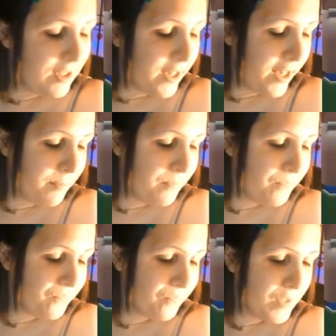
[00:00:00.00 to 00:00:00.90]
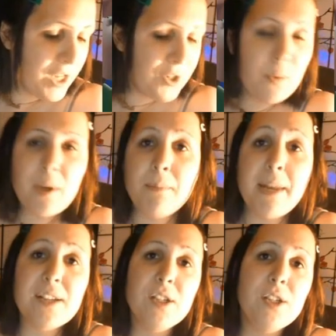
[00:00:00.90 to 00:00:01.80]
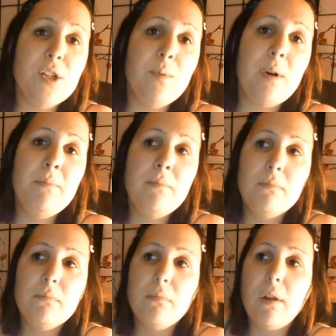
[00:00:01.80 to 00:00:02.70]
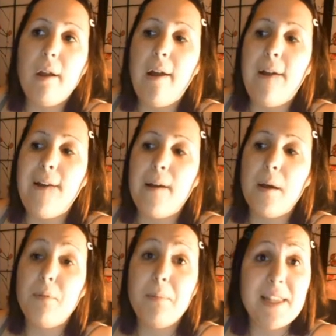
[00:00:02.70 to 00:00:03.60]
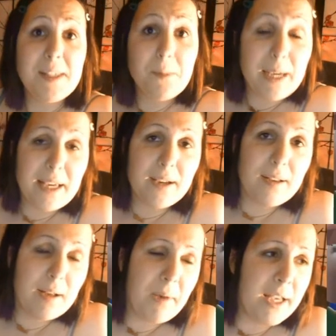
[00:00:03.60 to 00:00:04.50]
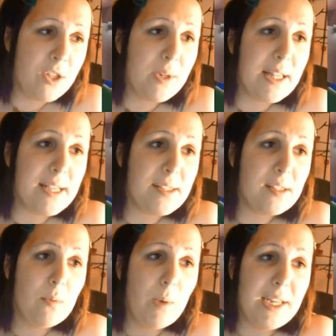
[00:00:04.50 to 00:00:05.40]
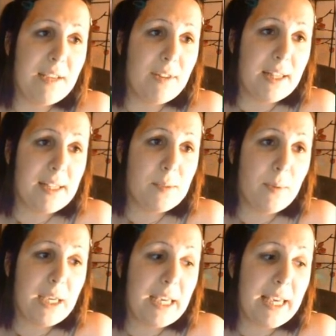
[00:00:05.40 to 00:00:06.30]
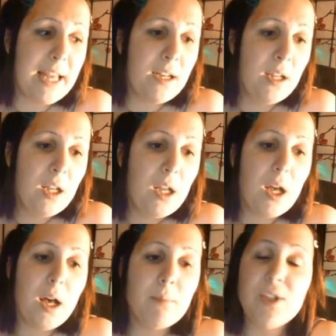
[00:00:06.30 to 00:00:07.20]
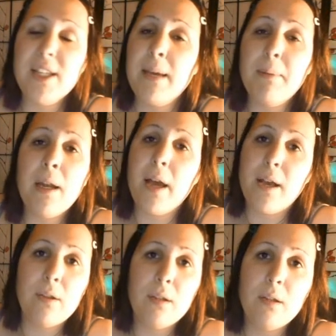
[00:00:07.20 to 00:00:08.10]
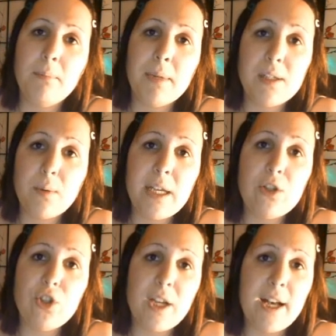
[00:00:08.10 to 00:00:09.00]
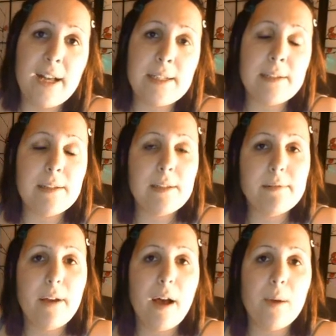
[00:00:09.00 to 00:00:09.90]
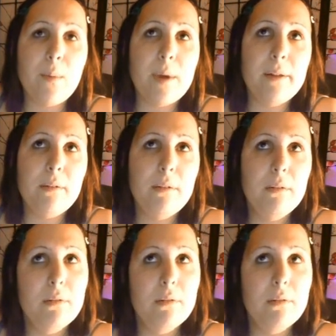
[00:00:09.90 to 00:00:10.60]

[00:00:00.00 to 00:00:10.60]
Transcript: Um, I don't know when I'm next going to do one uh, probably this week. Um, I enjoy this, so one evening this week again. Um, just keep an eye on my Twitch, and I will